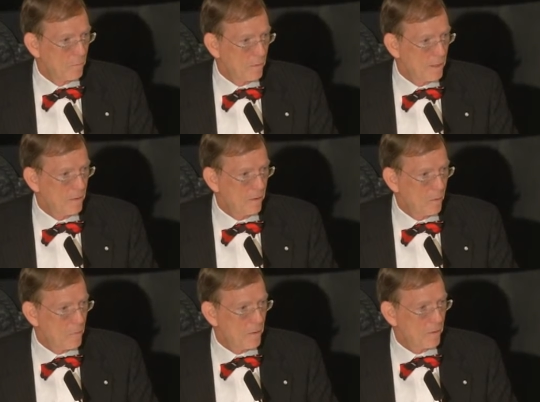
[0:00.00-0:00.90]
ill
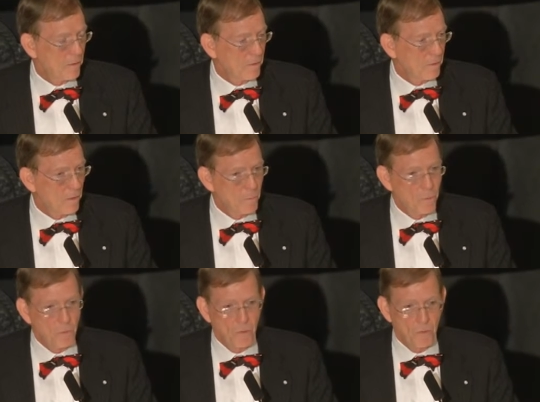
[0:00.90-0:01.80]
Americans on
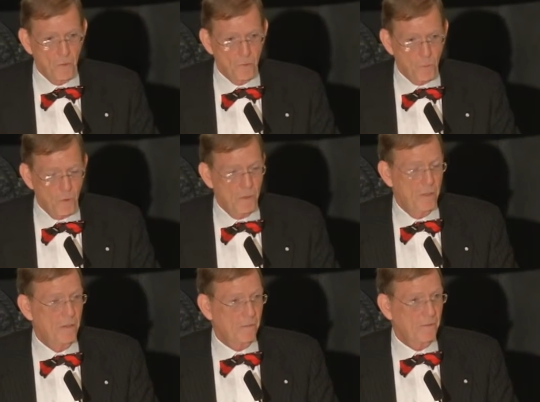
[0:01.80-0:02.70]
board those war
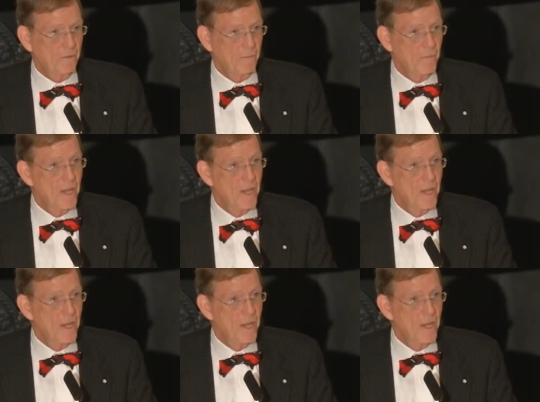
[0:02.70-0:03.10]
hulls.